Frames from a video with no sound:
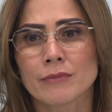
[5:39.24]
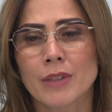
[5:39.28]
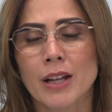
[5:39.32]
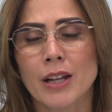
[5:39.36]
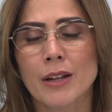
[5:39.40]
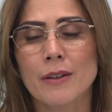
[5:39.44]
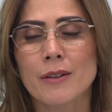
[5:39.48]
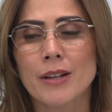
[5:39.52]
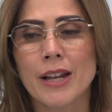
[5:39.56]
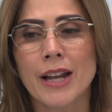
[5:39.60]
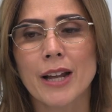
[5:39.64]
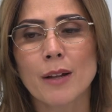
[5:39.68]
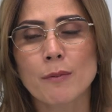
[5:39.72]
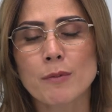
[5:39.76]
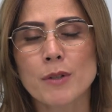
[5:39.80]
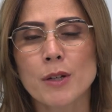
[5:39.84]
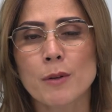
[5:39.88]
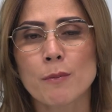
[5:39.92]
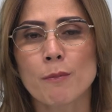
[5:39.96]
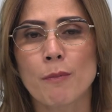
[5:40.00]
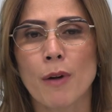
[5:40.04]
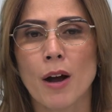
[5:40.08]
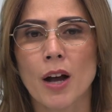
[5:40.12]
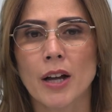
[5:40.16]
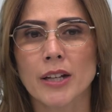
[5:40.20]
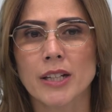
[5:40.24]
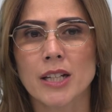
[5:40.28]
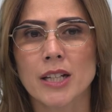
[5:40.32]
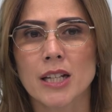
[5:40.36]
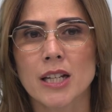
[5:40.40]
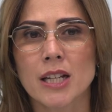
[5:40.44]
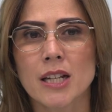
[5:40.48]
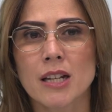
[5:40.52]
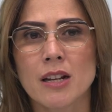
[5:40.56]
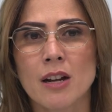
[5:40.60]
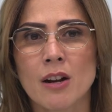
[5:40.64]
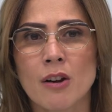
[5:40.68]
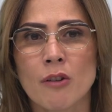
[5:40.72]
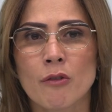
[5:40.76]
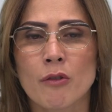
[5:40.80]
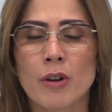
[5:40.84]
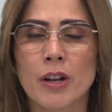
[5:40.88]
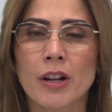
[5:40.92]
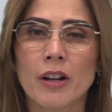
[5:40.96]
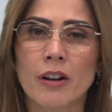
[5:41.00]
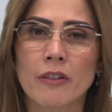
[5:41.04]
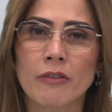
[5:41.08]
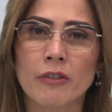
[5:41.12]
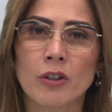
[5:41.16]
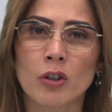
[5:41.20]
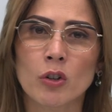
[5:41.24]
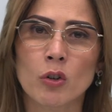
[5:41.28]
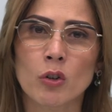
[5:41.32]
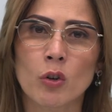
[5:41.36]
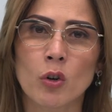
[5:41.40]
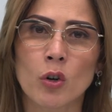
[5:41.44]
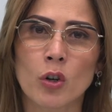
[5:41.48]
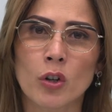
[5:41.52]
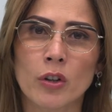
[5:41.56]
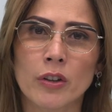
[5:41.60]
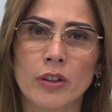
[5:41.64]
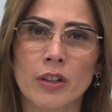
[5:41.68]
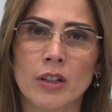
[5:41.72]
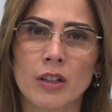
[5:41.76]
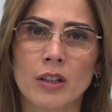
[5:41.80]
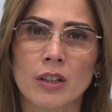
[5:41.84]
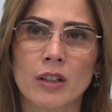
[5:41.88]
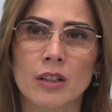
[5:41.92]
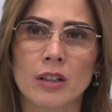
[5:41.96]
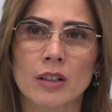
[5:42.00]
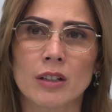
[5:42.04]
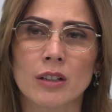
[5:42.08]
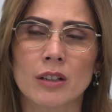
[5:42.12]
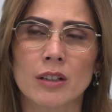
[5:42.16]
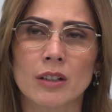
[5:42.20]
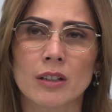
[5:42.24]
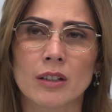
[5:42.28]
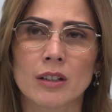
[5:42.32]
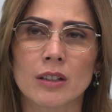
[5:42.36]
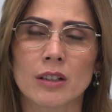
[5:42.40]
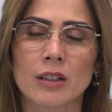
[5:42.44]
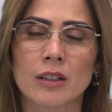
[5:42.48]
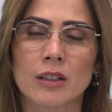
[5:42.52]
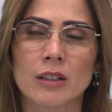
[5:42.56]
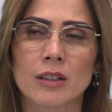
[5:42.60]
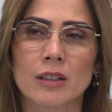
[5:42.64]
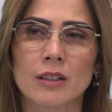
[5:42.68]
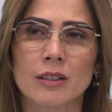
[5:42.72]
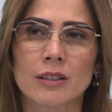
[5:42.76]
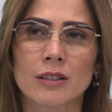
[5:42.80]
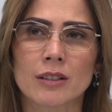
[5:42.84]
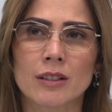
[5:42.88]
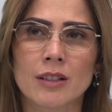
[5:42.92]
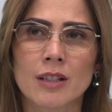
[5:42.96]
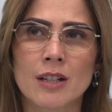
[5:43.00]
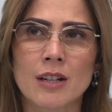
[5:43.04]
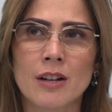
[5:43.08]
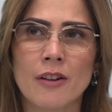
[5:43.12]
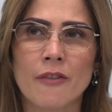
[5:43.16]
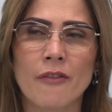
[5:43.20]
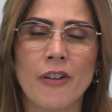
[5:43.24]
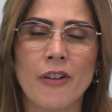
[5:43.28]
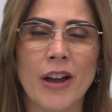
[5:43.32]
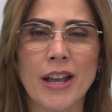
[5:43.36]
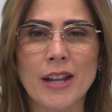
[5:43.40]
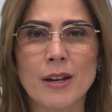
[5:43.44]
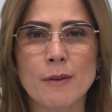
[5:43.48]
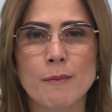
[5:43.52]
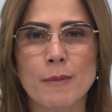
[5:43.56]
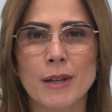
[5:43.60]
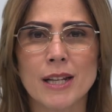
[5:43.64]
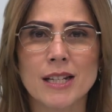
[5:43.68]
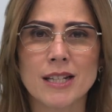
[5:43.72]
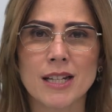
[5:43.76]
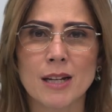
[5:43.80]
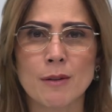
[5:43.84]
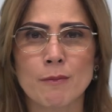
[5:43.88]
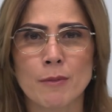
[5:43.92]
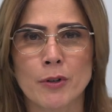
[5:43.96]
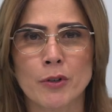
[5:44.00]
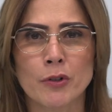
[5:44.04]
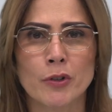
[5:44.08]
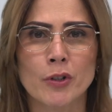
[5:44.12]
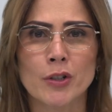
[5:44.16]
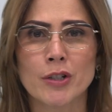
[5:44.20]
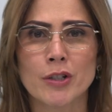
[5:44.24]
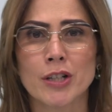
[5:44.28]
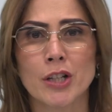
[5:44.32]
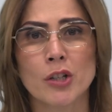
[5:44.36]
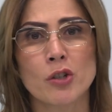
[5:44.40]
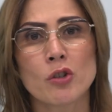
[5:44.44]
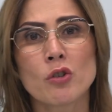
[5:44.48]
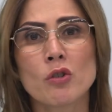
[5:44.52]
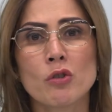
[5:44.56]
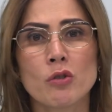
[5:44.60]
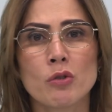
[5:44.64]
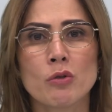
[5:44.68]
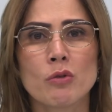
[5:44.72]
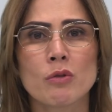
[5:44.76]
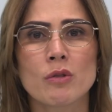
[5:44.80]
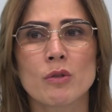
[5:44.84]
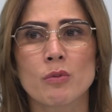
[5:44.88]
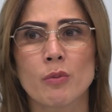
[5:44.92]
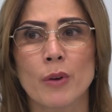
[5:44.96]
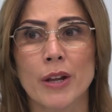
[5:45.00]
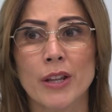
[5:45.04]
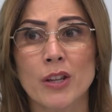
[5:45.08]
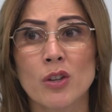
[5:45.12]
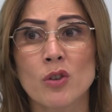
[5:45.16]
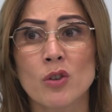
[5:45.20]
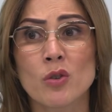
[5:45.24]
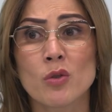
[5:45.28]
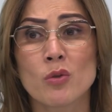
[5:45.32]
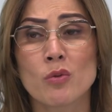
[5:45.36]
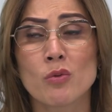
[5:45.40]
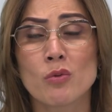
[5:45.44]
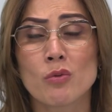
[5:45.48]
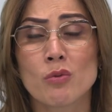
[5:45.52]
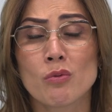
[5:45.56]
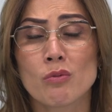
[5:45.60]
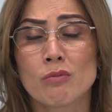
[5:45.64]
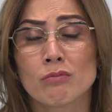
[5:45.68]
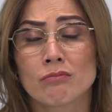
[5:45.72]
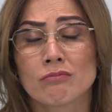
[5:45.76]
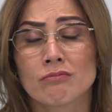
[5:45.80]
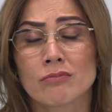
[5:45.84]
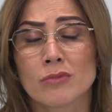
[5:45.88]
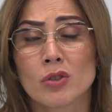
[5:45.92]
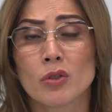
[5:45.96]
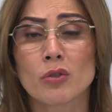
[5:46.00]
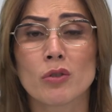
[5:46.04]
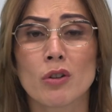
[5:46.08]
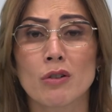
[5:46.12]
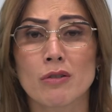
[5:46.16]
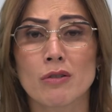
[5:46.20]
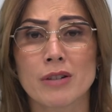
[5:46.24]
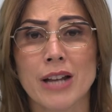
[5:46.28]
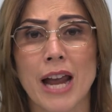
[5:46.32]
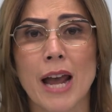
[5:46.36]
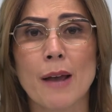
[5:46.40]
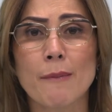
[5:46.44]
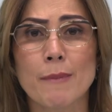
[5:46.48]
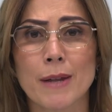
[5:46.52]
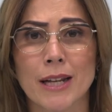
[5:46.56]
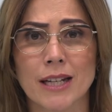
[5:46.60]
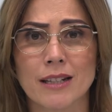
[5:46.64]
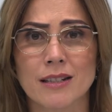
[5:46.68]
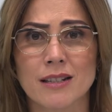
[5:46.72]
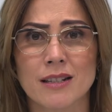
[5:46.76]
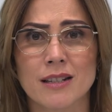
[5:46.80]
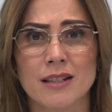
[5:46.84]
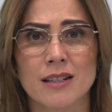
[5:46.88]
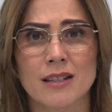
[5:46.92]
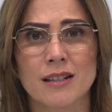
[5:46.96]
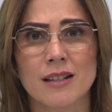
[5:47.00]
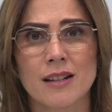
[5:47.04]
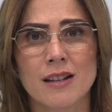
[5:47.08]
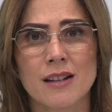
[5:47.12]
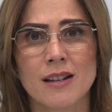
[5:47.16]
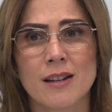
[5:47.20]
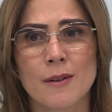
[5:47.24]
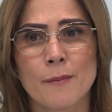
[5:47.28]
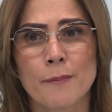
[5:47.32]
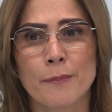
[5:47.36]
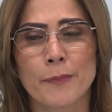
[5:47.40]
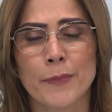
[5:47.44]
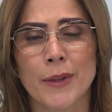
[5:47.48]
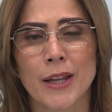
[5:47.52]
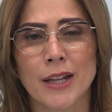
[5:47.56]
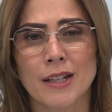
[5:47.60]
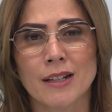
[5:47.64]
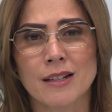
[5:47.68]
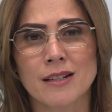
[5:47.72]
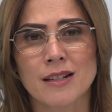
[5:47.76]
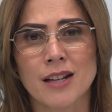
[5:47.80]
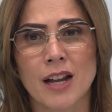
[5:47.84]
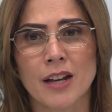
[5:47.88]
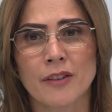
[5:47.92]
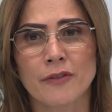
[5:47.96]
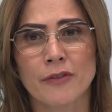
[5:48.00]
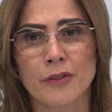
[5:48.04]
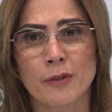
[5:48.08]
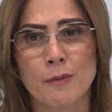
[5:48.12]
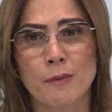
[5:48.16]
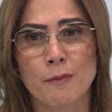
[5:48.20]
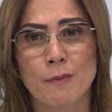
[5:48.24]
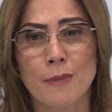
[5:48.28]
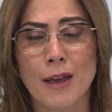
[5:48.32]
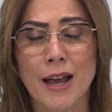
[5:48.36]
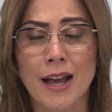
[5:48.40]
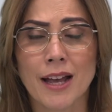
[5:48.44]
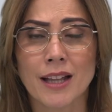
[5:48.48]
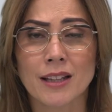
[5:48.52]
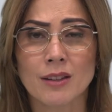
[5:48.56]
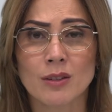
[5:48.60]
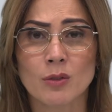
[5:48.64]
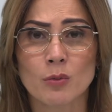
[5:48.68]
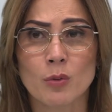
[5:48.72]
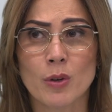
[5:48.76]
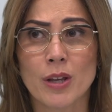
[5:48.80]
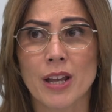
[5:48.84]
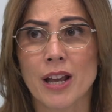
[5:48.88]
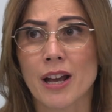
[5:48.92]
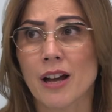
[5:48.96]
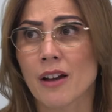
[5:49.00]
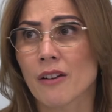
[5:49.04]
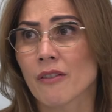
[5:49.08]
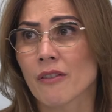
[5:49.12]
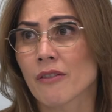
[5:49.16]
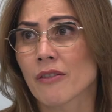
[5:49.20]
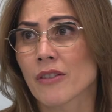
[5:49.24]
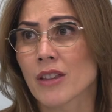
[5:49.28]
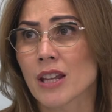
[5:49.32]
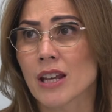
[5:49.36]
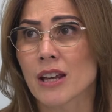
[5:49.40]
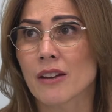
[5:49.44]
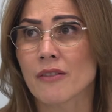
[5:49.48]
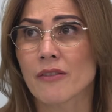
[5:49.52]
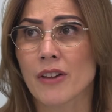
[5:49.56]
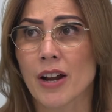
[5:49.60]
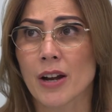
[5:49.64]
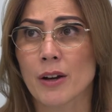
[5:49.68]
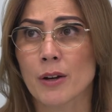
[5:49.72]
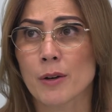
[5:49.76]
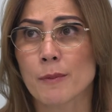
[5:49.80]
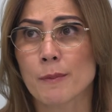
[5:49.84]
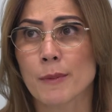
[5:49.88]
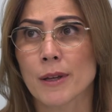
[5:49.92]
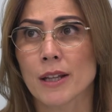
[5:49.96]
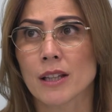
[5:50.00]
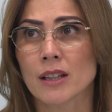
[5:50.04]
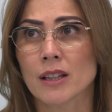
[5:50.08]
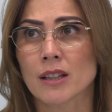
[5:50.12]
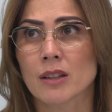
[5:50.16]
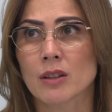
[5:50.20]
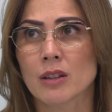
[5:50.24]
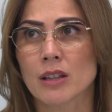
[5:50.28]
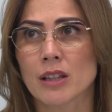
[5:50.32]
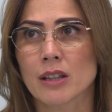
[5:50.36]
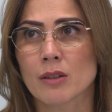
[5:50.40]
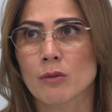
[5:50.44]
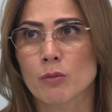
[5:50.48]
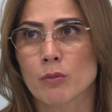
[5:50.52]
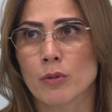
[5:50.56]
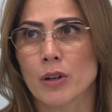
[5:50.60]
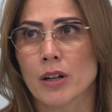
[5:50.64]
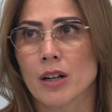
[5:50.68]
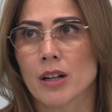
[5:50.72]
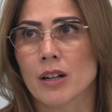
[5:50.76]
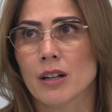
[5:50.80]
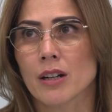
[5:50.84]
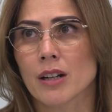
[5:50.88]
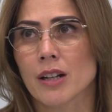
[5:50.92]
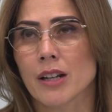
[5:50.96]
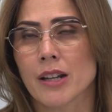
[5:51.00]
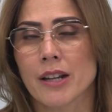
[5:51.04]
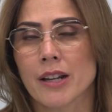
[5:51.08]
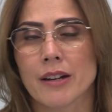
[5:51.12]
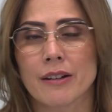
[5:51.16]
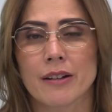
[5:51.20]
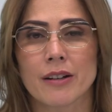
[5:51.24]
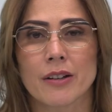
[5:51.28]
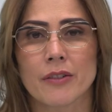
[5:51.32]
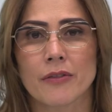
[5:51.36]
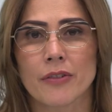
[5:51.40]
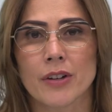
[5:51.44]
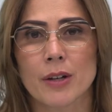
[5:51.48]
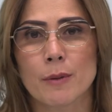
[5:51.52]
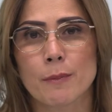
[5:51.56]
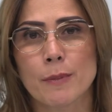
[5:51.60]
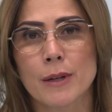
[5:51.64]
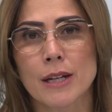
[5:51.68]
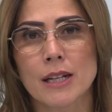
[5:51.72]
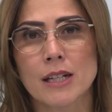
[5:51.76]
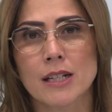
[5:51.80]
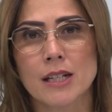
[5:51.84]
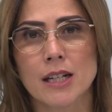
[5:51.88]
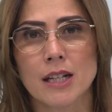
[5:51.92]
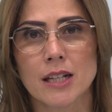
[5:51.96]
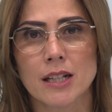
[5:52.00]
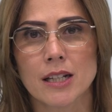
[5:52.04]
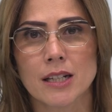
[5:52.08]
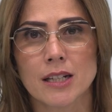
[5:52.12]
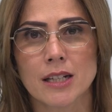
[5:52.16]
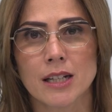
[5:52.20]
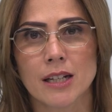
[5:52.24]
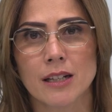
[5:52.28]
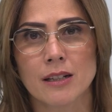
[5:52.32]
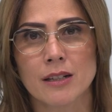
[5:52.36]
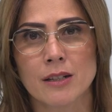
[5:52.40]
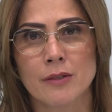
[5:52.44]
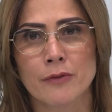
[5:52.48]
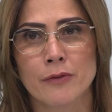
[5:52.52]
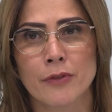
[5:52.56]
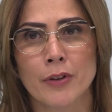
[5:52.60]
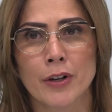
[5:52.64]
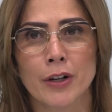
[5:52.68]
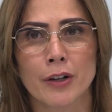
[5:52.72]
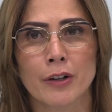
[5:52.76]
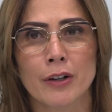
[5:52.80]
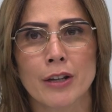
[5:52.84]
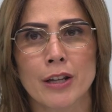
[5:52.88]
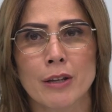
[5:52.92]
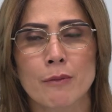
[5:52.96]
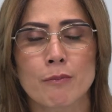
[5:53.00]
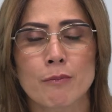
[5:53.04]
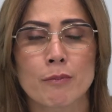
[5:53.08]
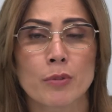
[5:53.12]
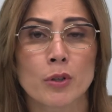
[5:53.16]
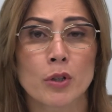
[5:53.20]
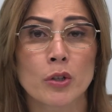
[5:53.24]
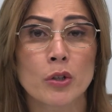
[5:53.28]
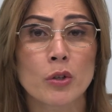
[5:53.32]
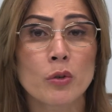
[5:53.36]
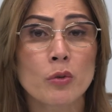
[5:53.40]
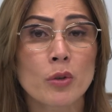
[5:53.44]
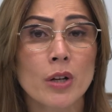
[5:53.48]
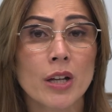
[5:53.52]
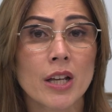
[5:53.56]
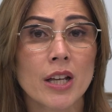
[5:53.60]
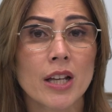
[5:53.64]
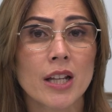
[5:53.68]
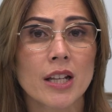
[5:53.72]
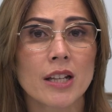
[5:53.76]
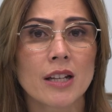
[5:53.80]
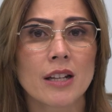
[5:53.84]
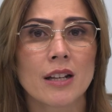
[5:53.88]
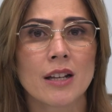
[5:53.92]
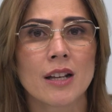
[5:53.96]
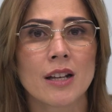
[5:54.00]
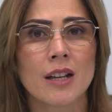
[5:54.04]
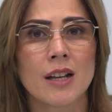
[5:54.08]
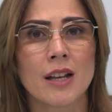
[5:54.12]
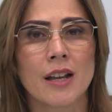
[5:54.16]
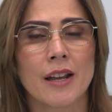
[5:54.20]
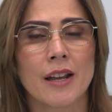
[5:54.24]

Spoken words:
It helps your body recover all the vitamins and minerals that you lose when you do those habits. And aside from that, we have the environment, where here in the Philippines it's very polluted